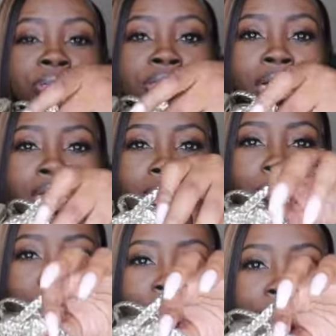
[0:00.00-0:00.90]
The knots
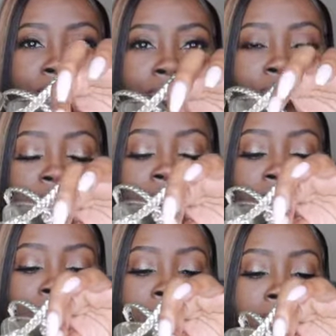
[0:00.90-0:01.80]
right here really,
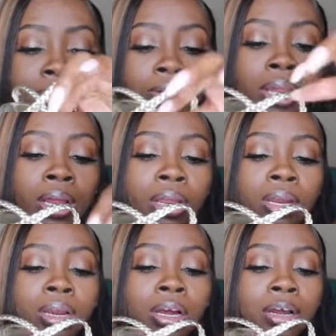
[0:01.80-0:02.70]
really hurt
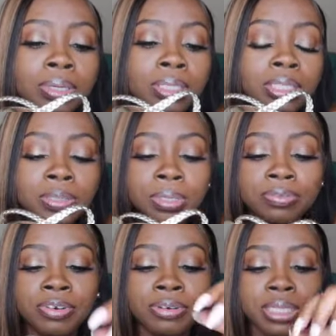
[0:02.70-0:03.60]
because it's
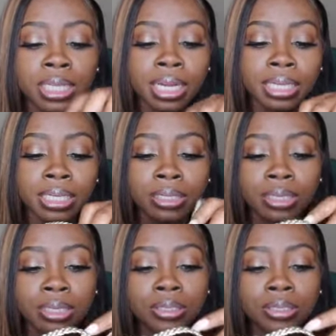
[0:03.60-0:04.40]
very, very tight.